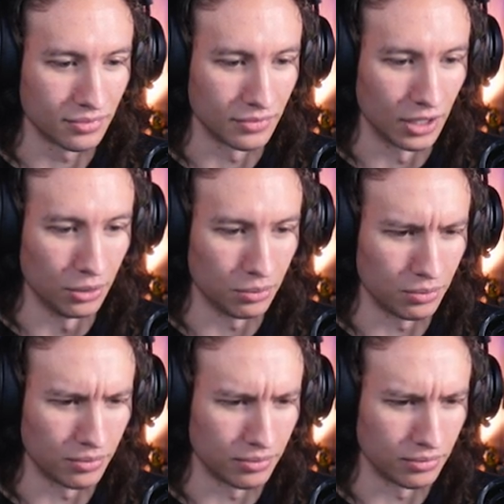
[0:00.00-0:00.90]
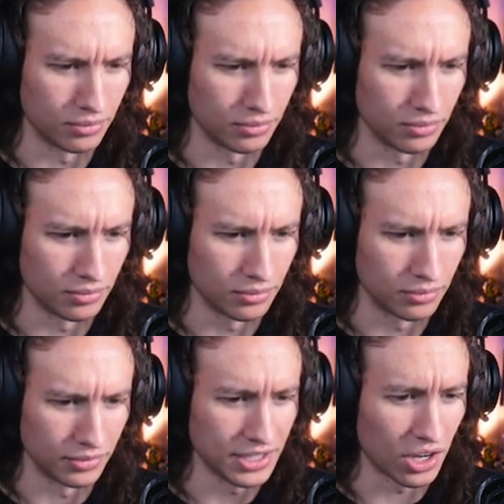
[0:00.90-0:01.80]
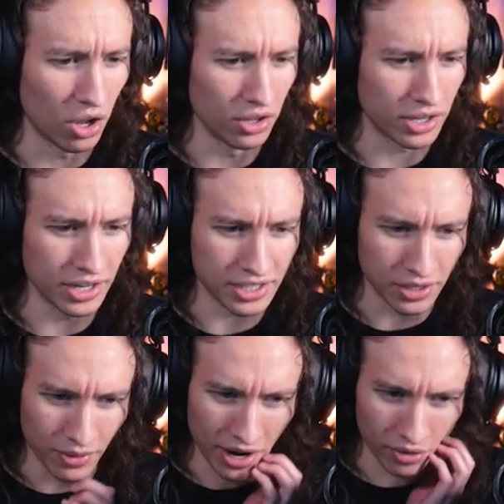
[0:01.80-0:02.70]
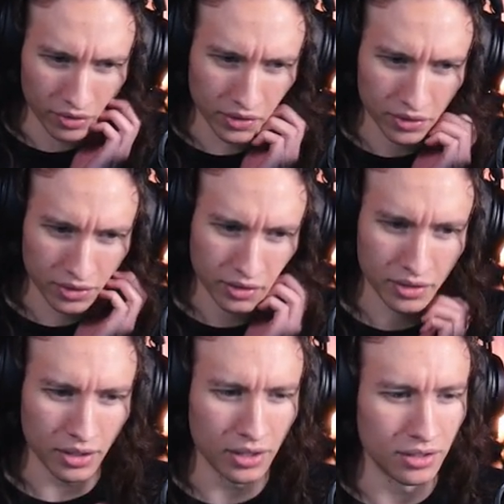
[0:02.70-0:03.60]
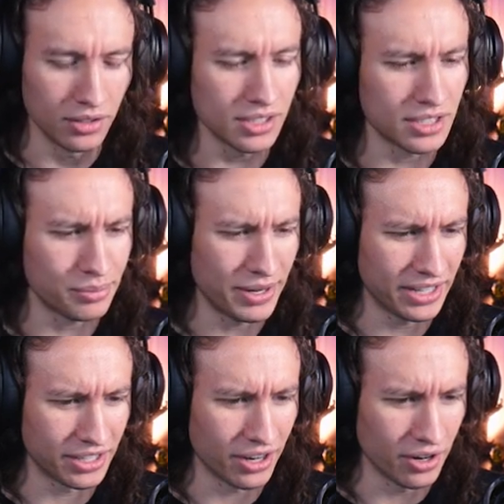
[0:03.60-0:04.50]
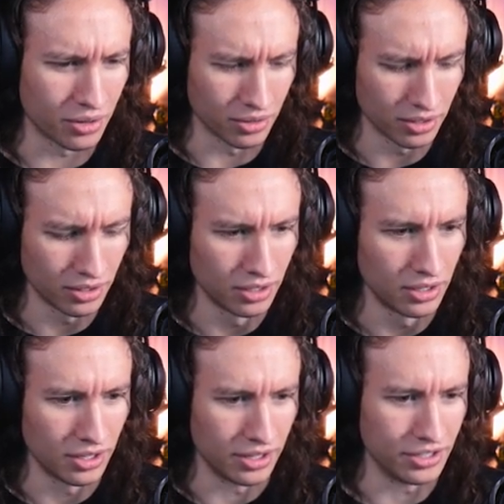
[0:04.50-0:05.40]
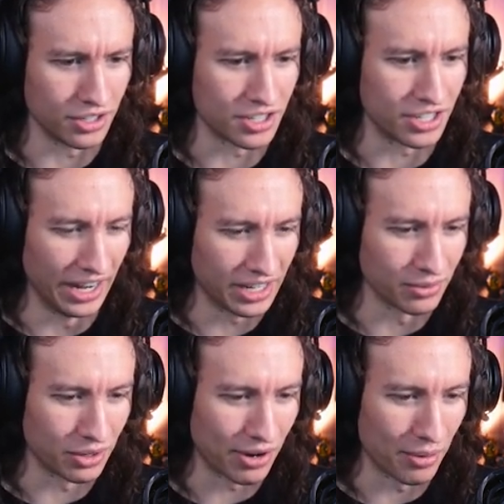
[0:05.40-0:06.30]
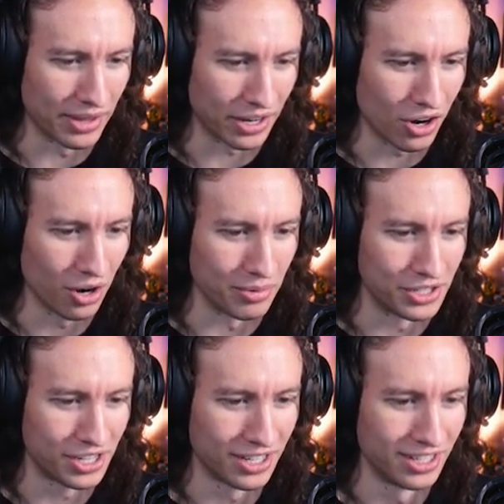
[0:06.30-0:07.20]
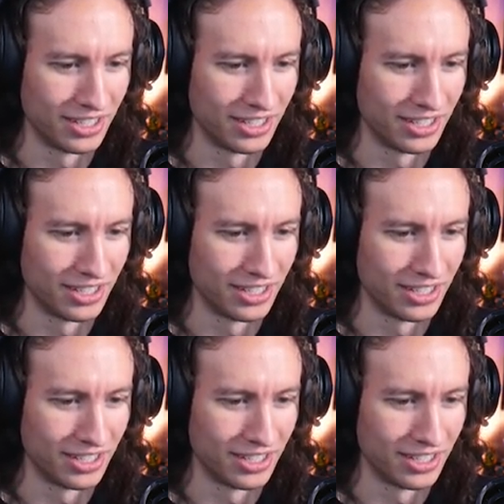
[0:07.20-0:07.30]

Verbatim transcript: Nope. This is all a cutscene, wow. Where did this man go? He was shaking while grabbing that garbage.